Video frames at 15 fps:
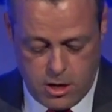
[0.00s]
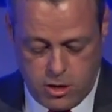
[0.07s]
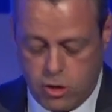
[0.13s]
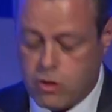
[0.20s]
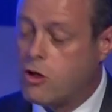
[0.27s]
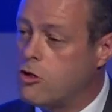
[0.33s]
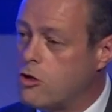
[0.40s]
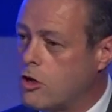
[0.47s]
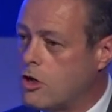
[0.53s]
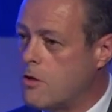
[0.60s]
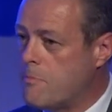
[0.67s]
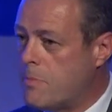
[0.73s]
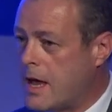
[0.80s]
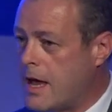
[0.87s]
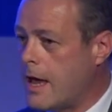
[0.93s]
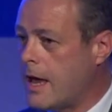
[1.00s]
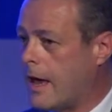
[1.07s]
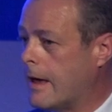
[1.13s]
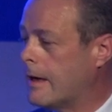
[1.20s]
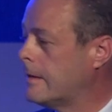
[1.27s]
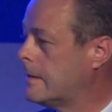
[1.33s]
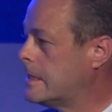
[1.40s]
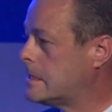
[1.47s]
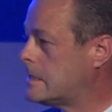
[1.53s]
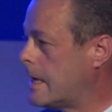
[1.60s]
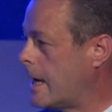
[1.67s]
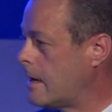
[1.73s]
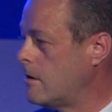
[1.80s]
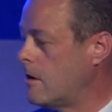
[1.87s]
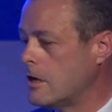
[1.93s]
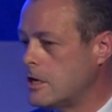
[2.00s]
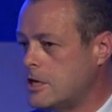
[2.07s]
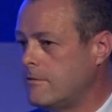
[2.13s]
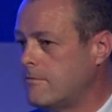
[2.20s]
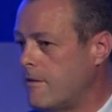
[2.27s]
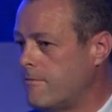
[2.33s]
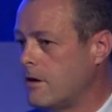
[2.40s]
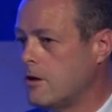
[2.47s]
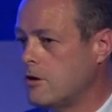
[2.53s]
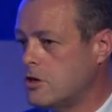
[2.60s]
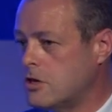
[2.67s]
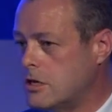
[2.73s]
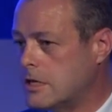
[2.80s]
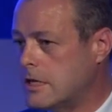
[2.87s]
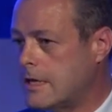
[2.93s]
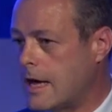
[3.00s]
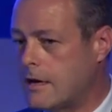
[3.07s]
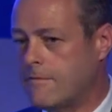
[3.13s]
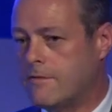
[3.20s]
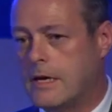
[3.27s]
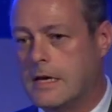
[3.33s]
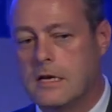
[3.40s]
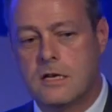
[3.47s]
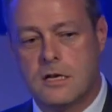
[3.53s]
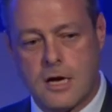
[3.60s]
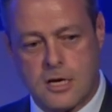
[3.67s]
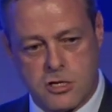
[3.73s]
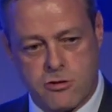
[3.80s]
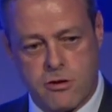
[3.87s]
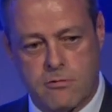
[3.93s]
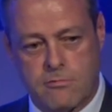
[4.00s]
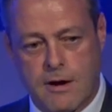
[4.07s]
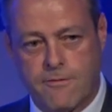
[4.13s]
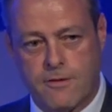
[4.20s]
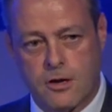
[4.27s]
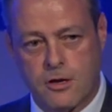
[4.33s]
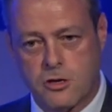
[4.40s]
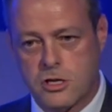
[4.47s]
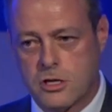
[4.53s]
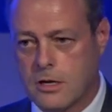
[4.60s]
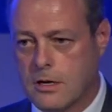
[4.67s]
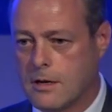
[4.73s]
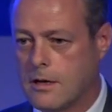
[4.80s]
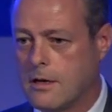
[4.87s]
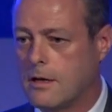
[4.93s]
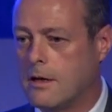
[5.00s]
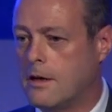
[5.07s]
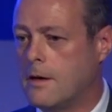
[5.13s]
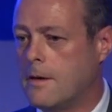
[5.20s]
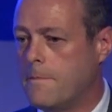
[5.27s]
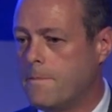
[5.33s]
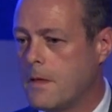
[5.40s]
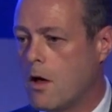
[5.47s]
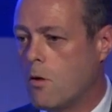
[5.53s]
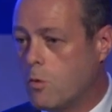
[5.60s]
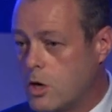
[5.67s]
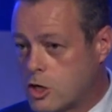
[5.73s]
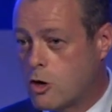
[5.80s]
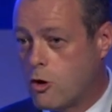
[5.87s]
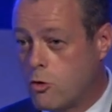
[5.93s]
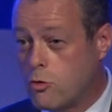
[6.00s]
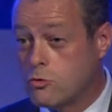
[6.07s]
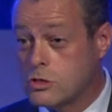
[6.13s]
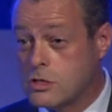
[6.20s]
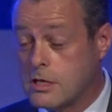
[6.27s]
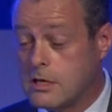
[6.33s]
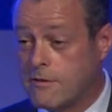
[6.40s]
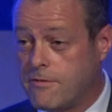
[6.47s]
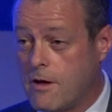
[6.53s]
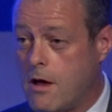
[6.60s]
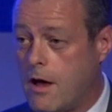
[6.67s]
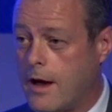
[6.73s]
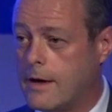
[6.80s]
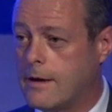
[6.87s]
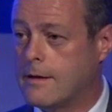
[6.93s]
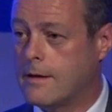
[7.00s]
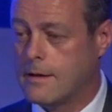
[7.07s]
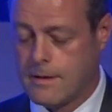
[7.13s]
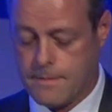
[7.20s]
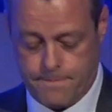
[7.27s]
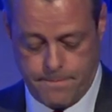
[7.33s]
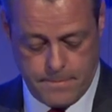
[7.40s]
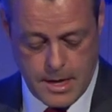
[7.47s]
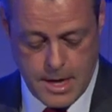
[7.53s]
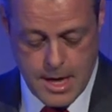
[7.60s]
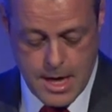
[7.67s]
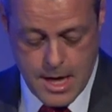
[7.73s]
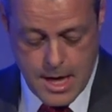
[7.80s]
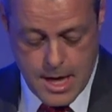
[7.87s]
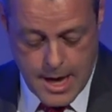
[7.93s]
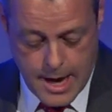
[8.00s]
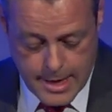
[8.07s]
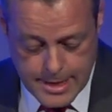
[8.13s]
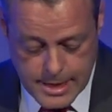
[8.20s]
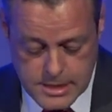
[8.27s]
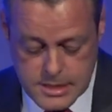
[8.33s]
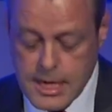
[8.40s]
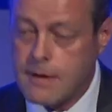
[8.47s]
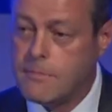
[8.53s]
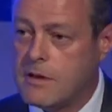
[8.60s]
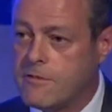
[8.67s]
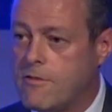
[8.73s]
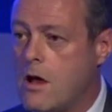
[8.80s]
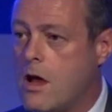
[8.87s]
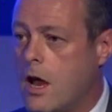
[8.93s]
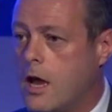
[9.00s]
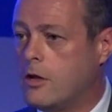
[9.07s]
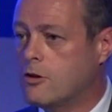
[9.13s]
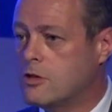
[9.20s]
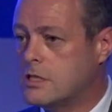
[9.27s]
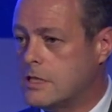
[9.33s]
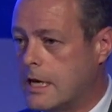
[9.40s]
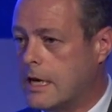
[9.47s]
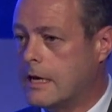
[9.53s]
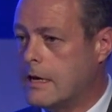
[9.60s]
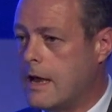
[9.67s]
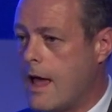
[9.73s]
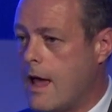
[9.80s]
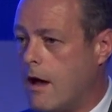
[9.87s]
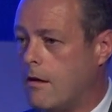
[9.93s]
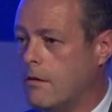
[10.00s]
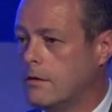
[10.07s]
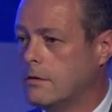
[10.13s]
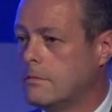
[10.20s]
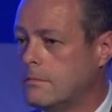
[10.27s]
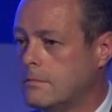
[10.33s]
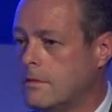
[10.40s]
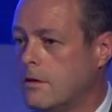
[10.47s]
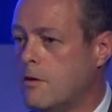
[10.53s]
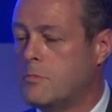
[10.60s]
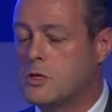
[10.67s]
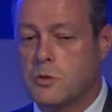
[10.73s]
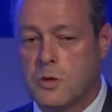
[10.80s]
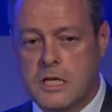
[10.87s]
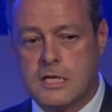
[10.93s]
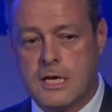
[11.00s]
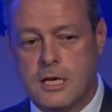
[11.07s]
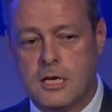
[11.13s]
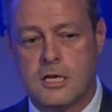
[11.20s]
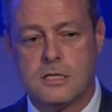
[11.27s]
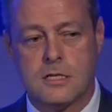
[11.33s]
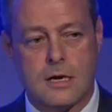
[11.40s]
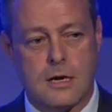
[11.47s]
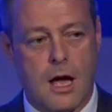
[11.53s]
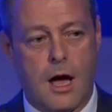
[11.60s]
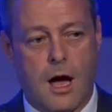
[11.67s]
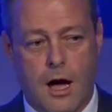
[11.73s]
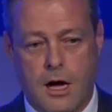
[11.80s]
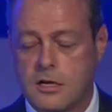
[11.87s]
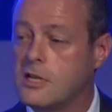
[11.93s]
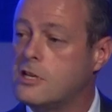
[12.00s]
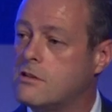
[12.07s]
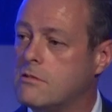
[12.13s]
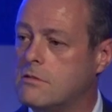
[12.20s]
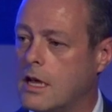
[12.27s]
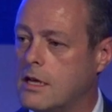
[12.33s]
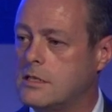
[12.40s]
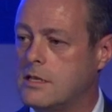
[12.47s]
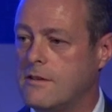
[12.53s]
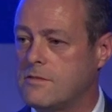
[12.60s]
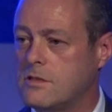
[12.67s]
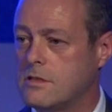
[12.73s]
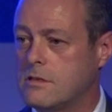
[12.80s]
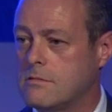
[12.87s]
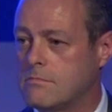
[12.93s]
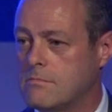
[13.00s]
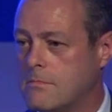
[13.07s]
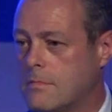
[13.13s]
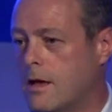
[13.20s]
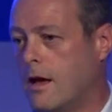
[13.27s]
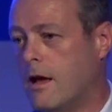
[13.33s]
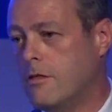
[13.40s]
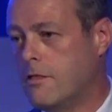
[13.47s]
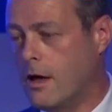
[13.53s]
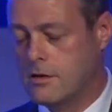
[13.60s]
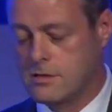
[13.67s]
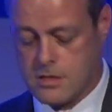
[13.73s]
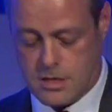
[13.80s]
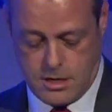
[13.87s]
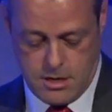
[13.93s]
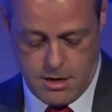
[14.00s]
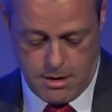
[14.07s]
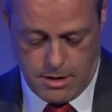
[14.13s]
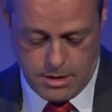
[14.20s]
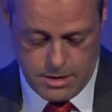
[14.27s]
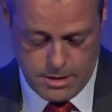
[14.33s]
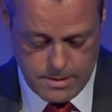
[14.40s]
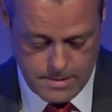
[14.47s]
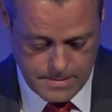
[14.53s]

You could compare this technology revolution to that of the Industrial Revolution, which caused a divide. And that same divide you're seeing now between teachers that are digital natives and those that are not.